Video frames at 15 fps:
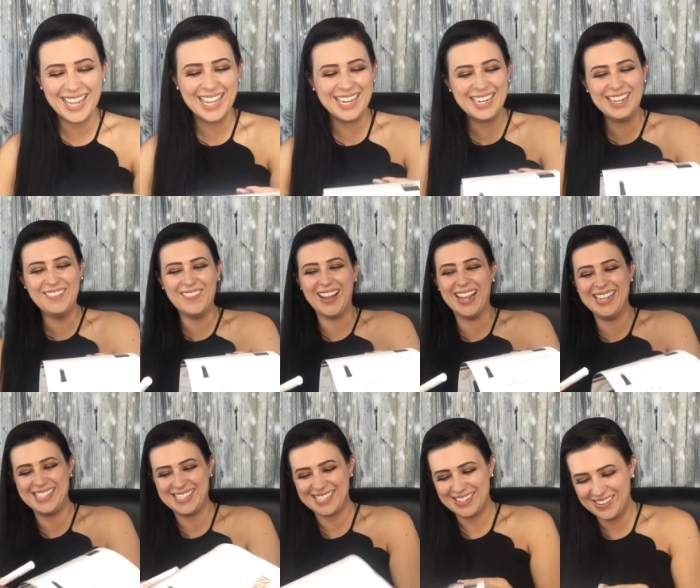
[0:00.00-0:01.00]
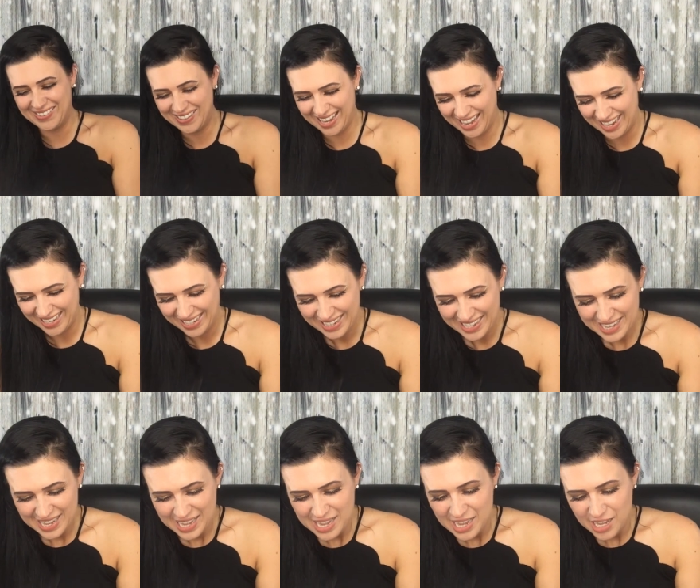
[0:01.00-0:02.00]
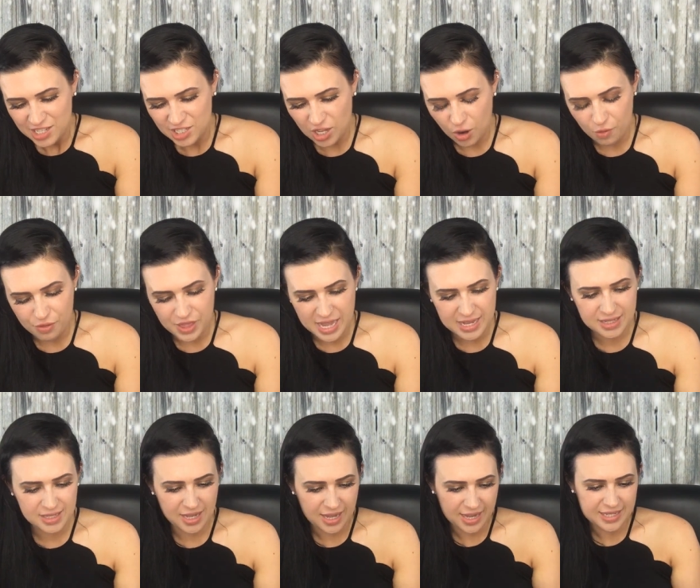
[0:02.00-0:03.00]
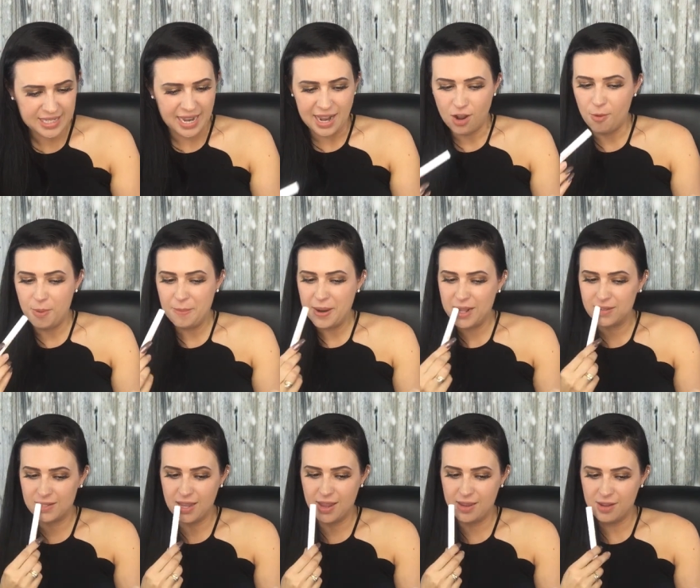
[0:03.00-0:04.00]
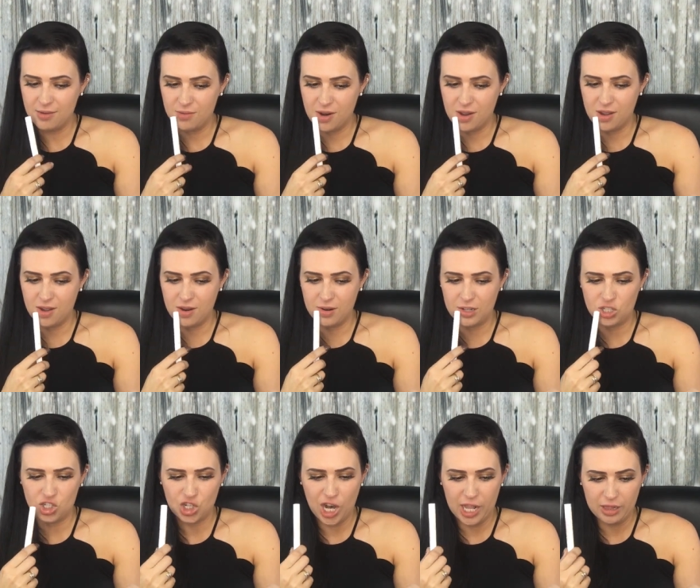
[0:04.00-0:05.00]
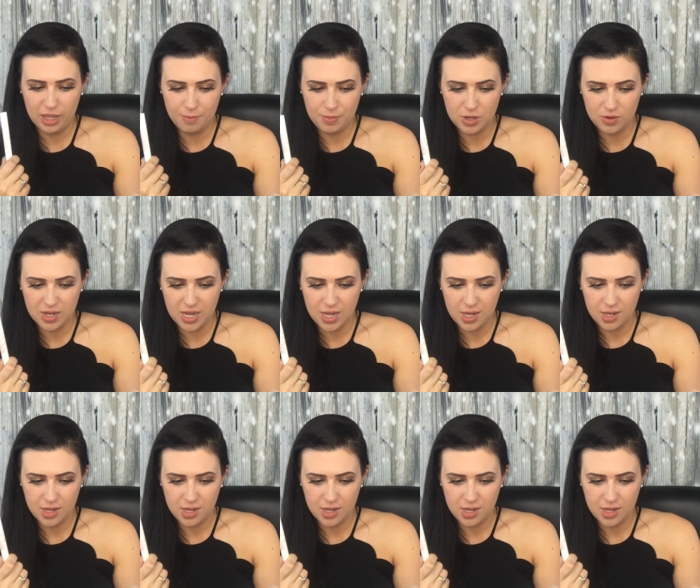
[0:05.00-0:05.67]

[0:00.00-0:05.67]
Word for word: Anyways, okay. So this is, and I hope I'm not saying it wrong, Chella Beauty.